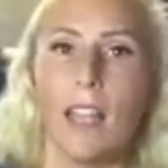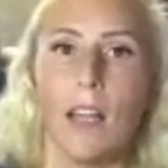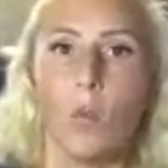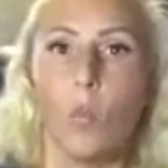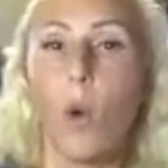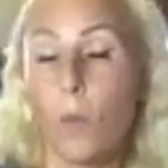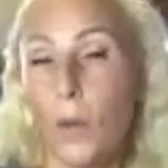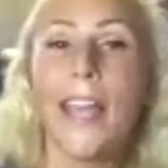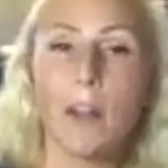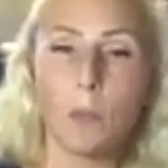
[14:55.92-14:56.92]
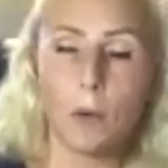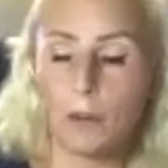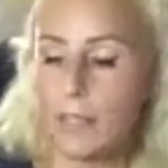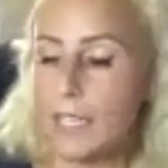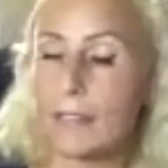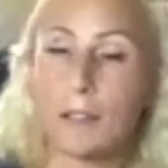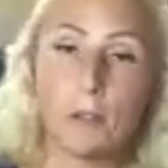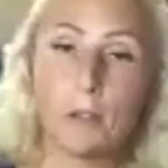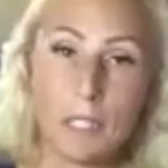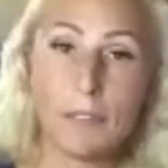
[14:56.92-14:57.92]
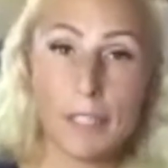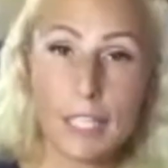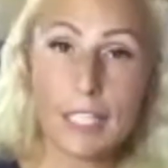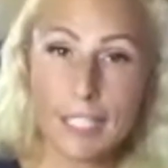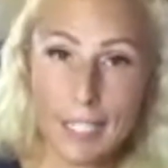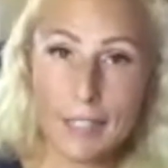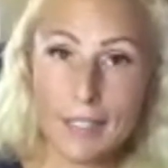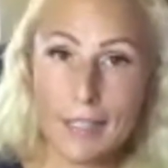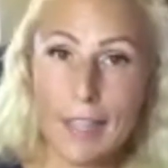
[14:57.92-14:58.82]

what we had were these little DVD discs